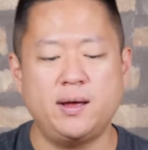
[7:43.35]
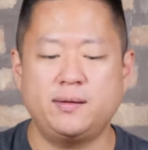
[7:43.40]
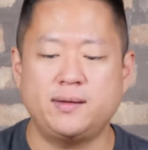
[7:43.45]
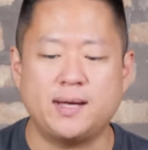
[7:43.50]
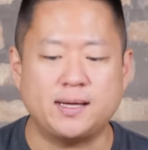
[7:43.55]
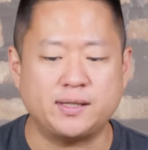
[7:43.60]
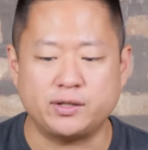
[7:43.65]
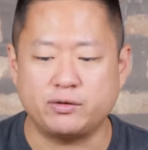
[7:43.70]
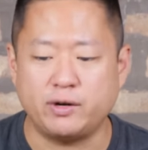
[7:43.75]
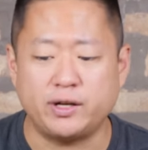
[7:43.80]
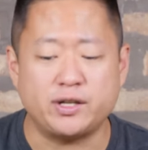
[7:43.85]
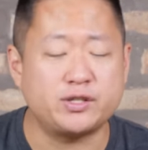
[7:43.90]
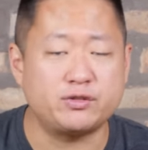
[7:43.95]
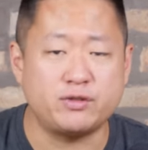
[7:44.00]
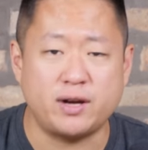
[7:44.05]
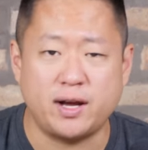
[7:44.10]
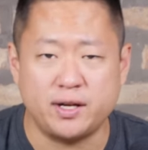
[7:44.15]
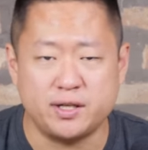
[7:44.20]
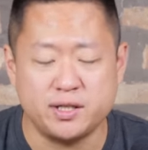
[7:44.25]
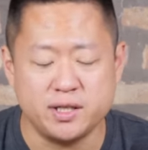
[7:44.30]
That's a great
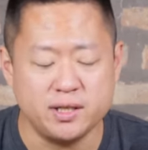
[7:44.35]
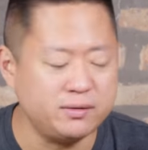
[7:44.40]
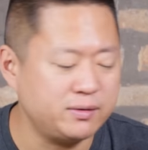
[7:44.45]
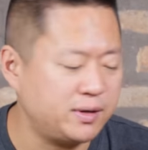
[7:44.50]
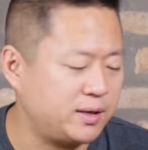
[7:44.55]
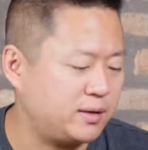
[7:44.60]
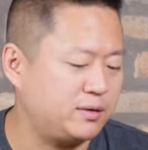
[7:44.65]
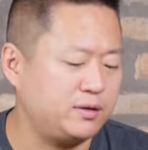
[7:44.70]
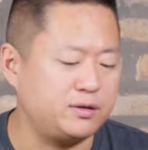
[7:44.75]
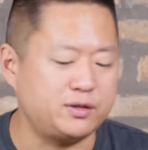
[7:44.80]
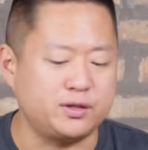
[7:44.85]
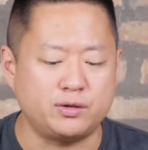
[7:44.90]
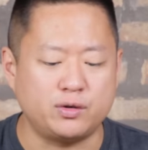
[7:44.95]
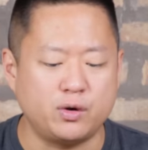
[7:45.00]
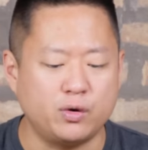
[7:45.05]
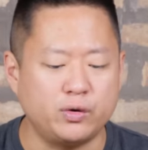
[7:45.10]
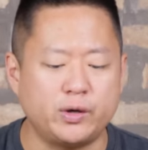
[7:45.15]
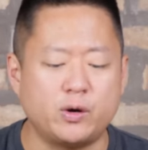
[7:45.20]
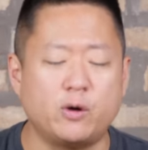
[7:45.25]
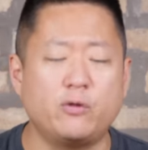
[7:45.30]
strategy, and you should
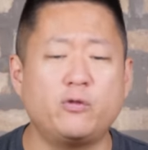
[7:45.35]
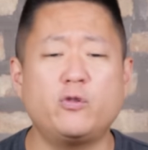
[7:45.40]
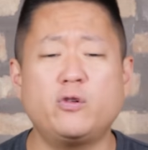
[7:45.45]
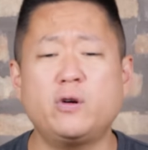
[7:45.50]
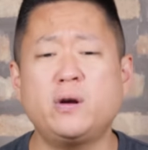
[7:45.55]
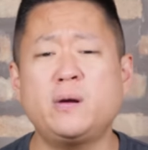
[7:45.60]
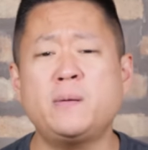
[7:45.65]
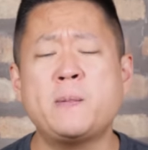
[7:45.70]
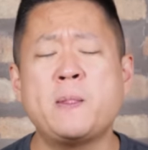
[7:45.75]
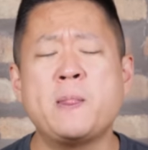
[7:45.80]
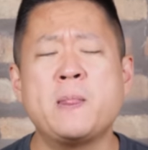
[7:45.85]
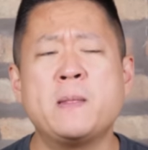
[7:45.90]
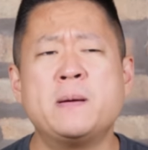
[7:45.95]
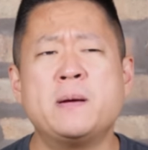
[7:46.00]
totally go for it.